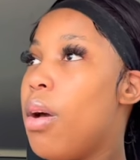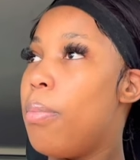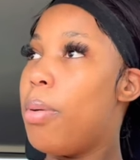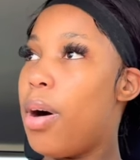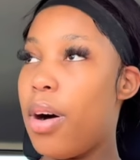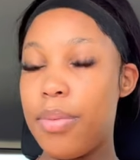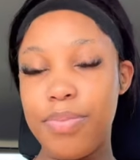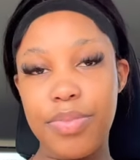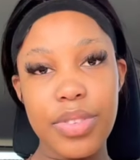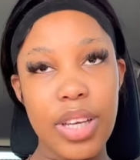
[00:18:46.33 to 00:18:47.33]
But
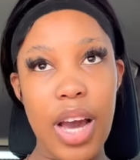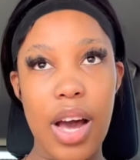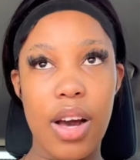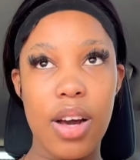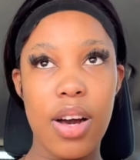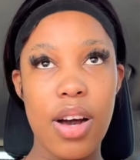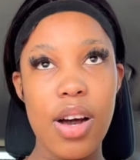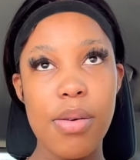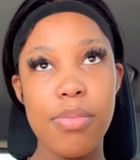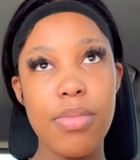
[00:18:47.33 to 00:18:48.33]
yeah,
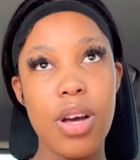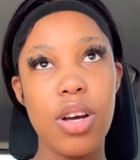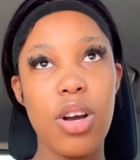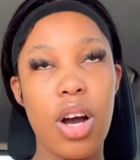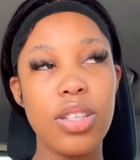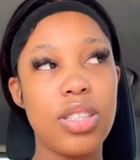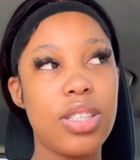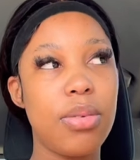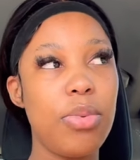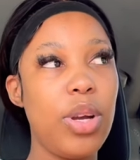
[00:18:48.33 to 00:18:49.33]
got
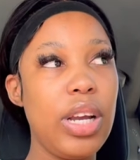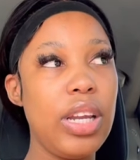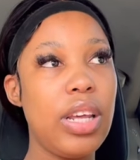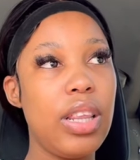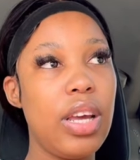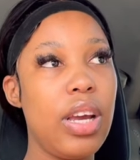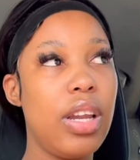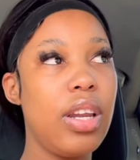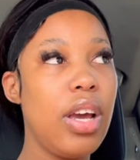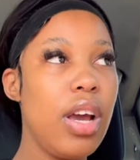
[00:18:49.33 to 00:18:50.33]
some weed and
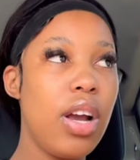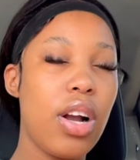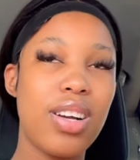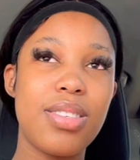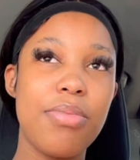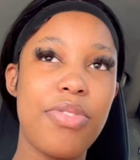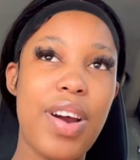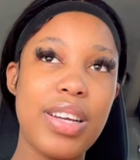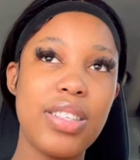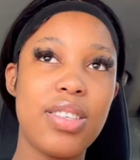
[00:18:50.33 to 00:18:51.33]
then got some
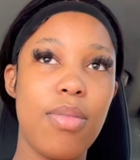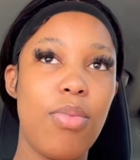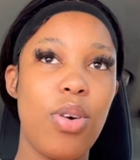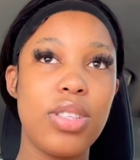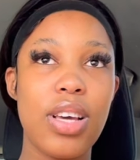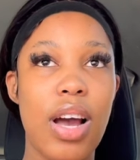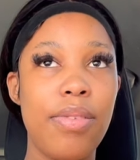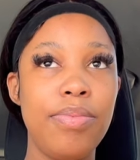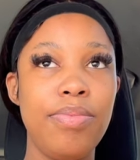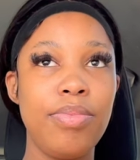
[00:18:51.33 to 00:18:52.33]
fries and some
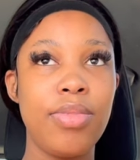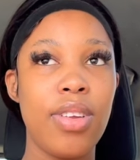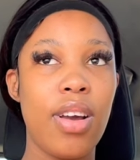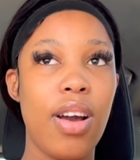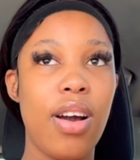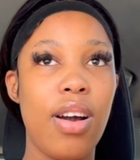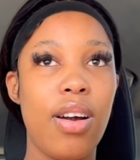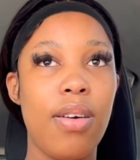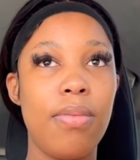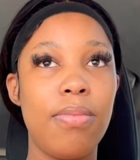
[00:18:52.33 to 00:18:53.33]
water,
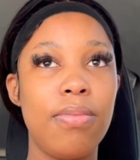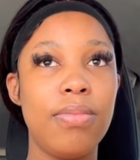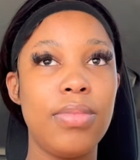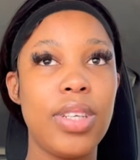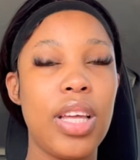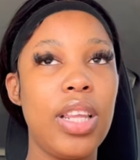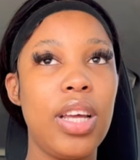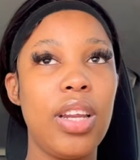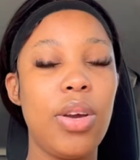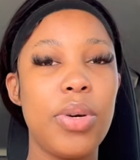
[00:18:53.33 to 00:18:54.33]
and
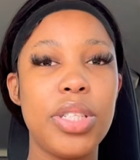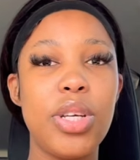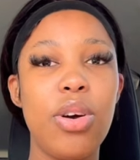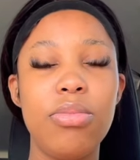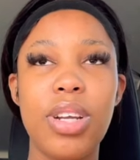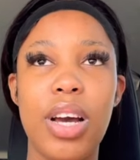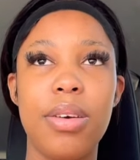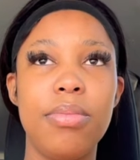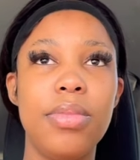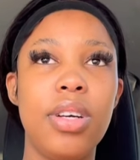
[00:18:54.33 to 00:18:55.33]
then it was home
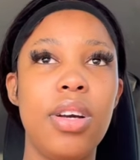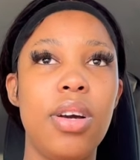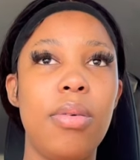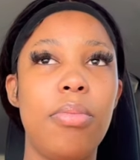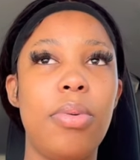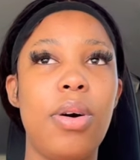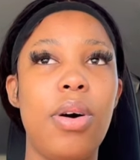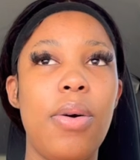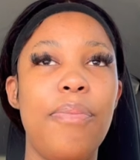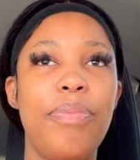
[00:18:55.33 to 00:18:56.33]
time.
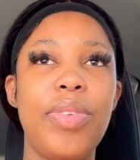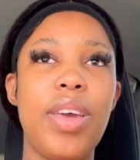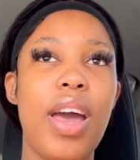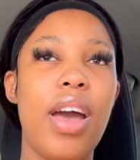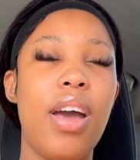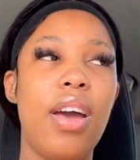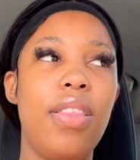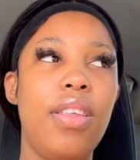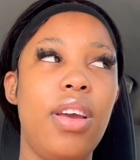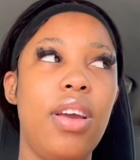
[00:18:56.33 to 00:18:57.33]
But yeah,
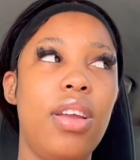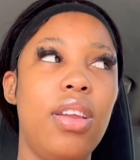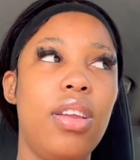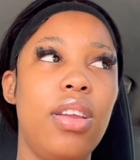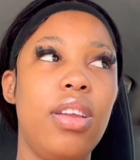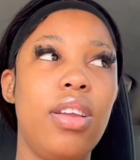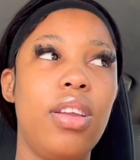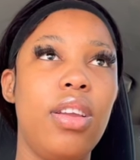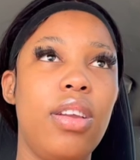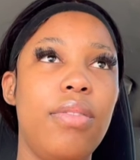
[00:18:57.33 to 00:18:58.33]
and
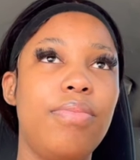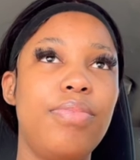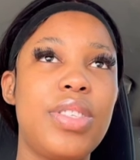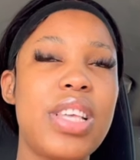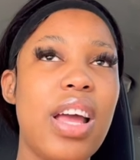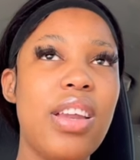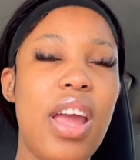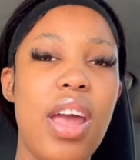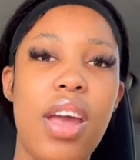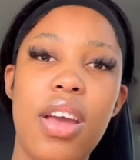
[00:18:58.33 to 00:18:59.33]
then
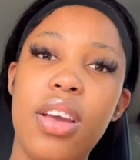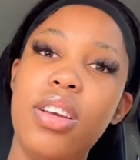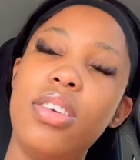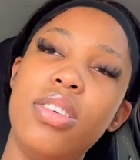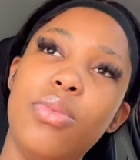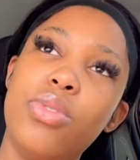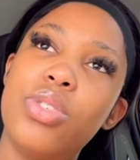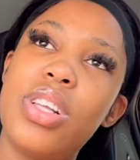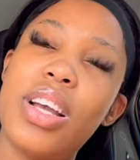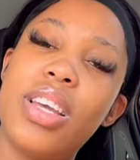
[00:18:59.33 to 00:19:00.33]
Sunday, which
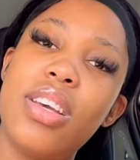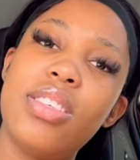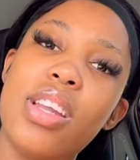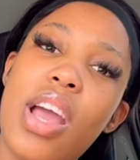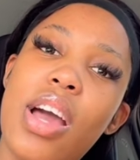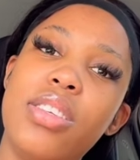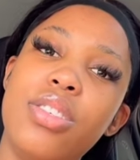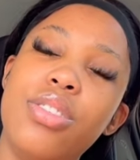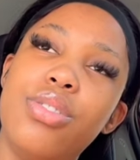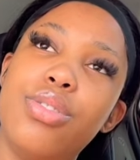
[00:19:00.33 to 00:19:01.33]
was like yesterday, I didn't